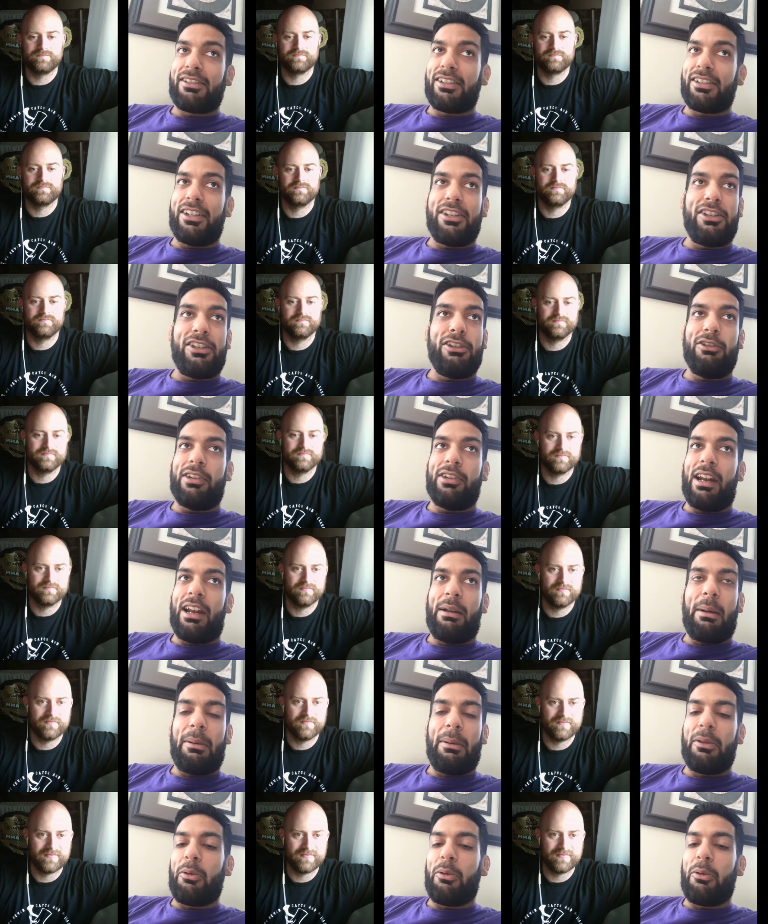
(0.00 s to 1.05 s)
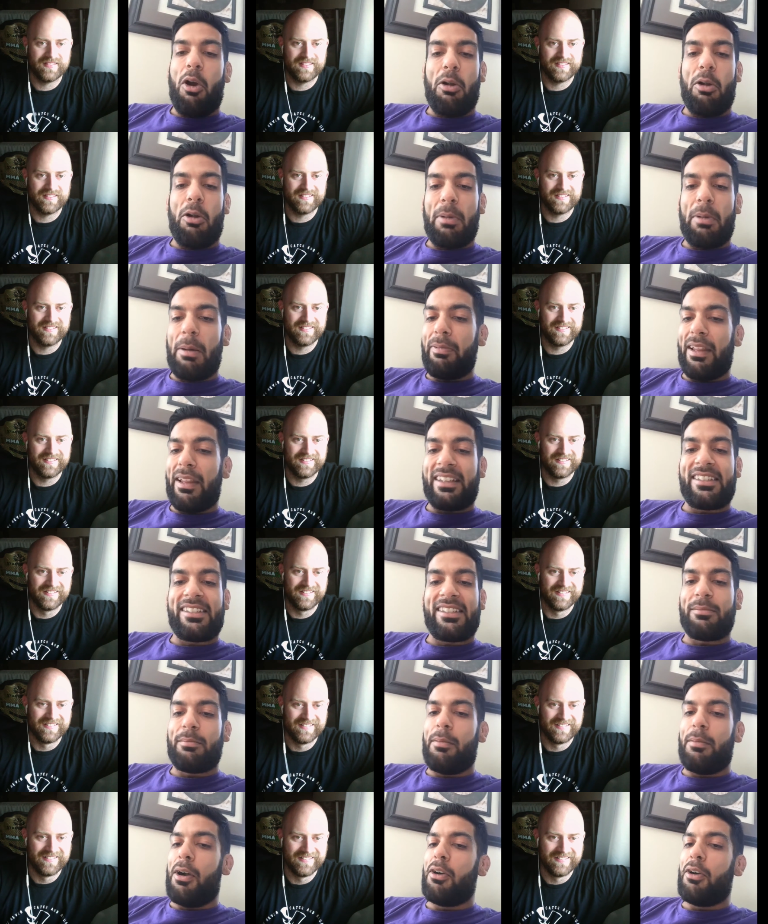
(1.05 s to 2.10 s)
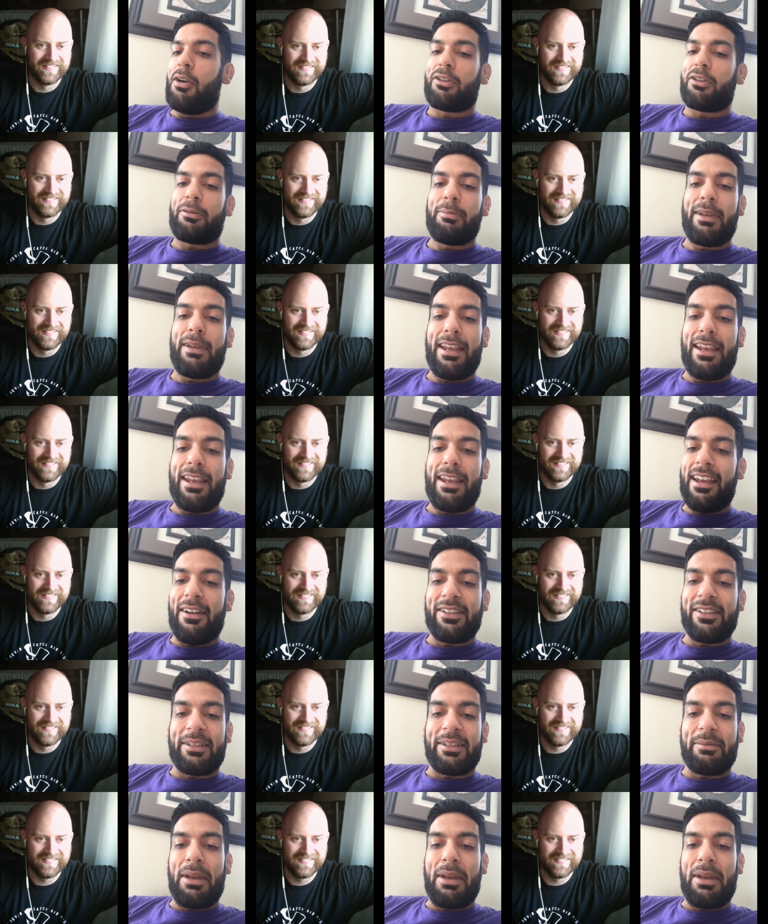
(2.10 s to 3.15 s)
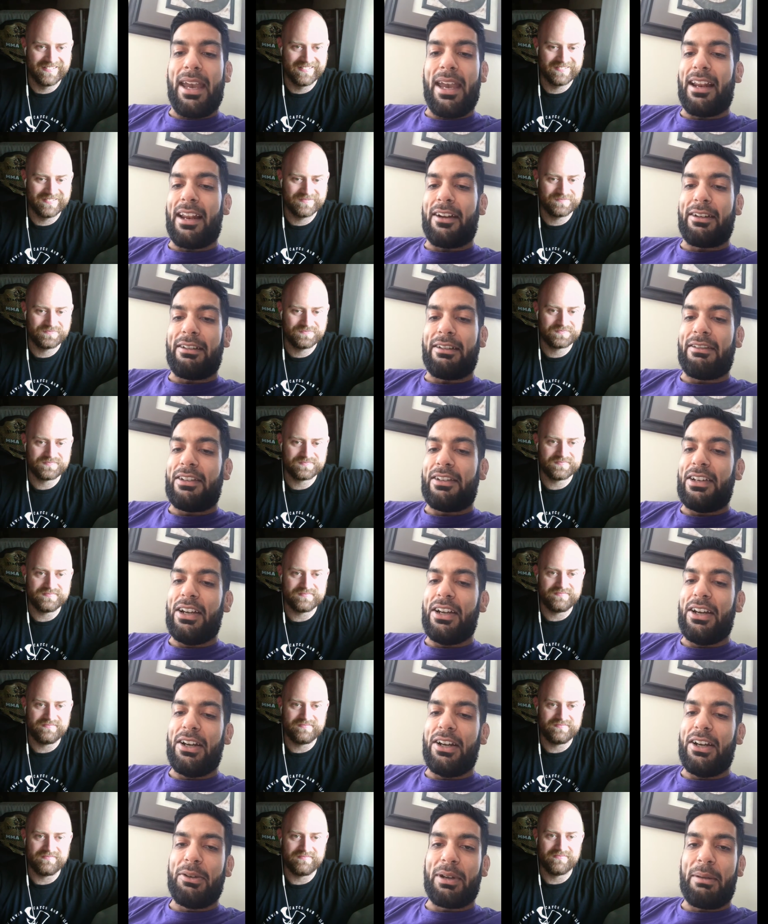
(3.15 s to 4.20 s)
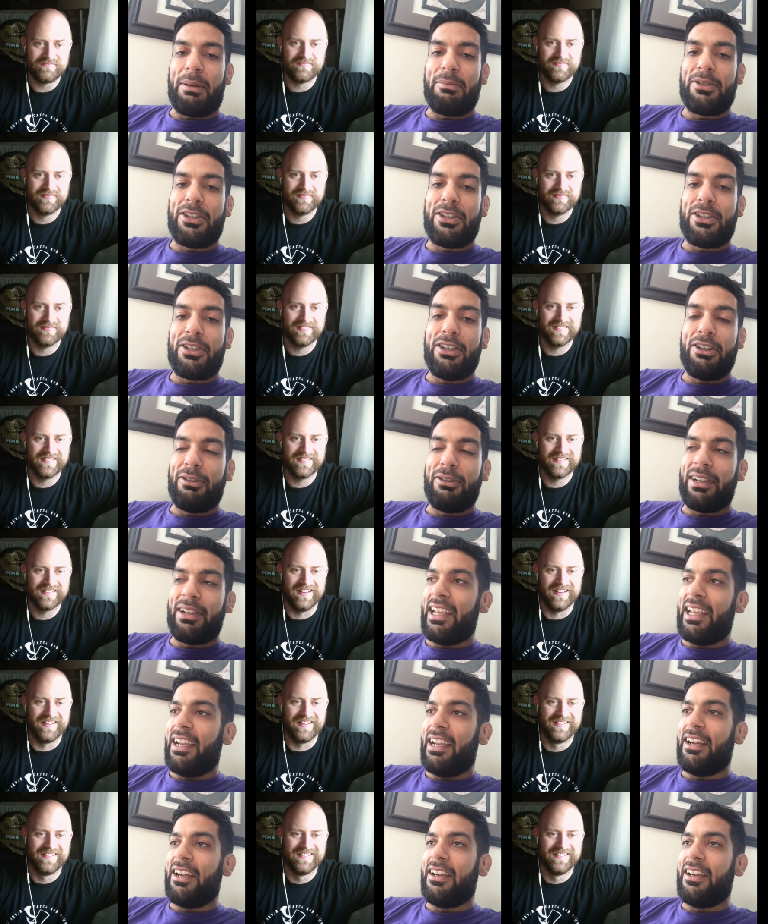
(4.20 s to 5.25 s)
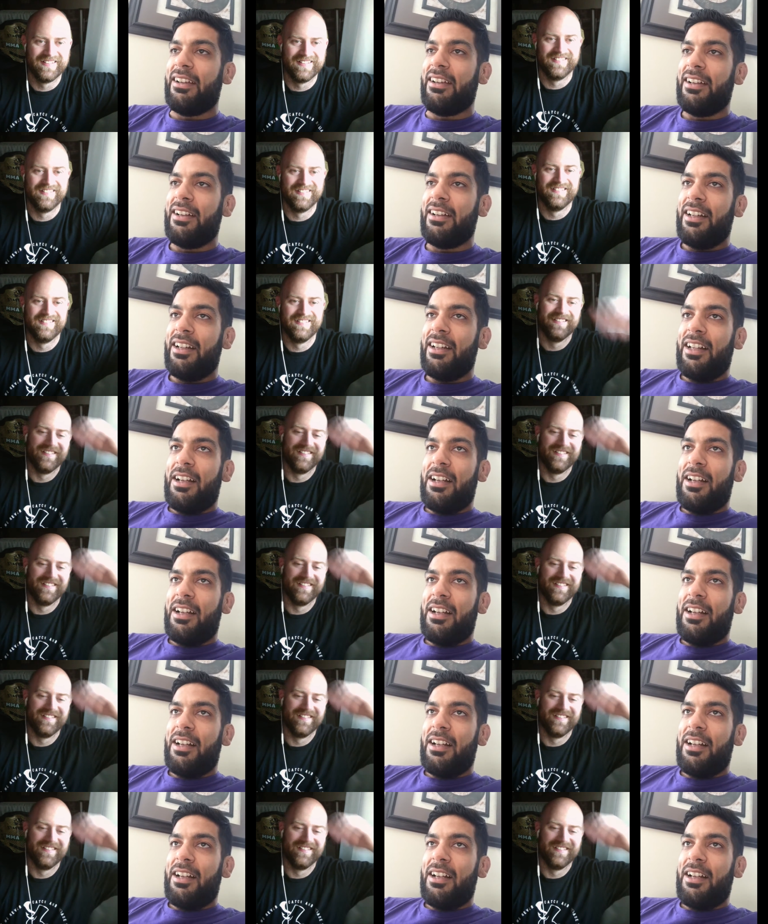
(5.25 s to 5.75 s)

Speaker 1: I was going to do it. I remember the warm-up, like, smoked me. I was like, man, I don't even know what I'm doing here.